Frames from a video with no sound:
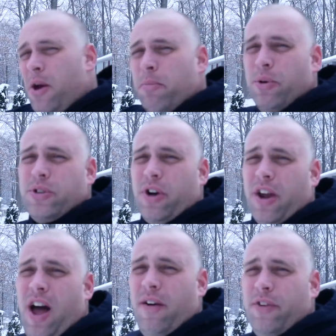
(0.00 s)
boost our
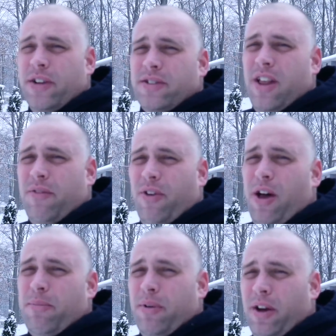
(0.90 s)
confidence level
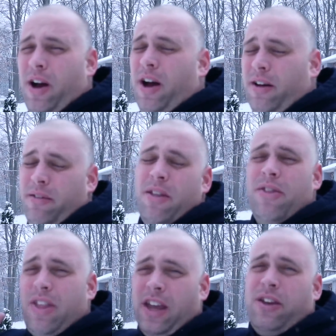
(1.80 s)
up.
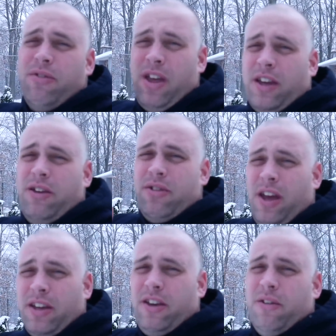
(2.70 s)
Thank you, thank you,
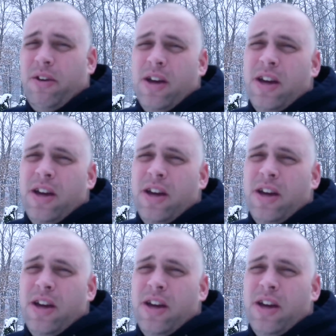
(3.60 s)
thank you.